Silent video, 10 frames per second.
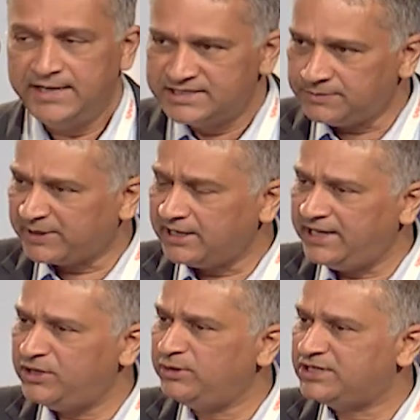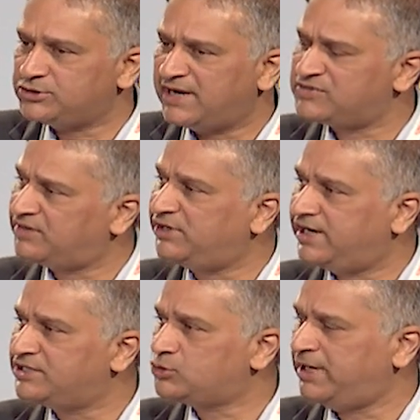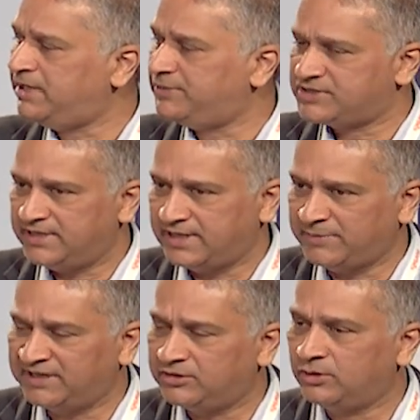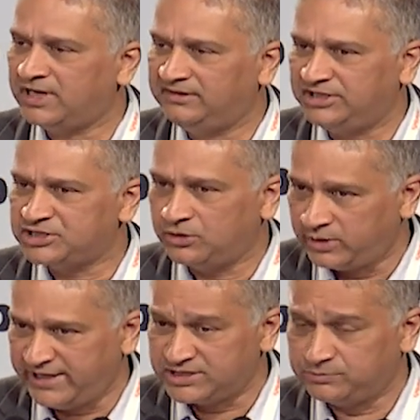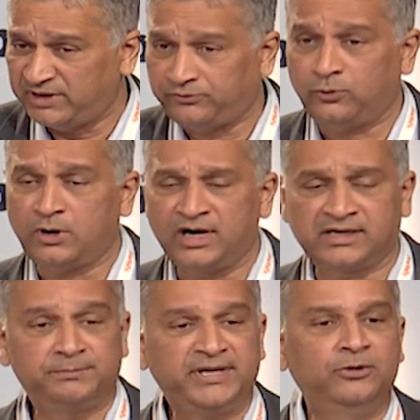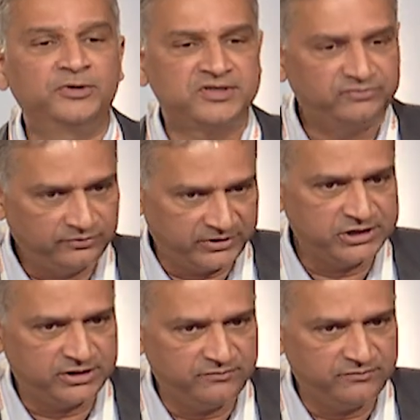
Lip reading: Typically, you need to have 78 to 80% capacity utilization rate before a company goes in for fresh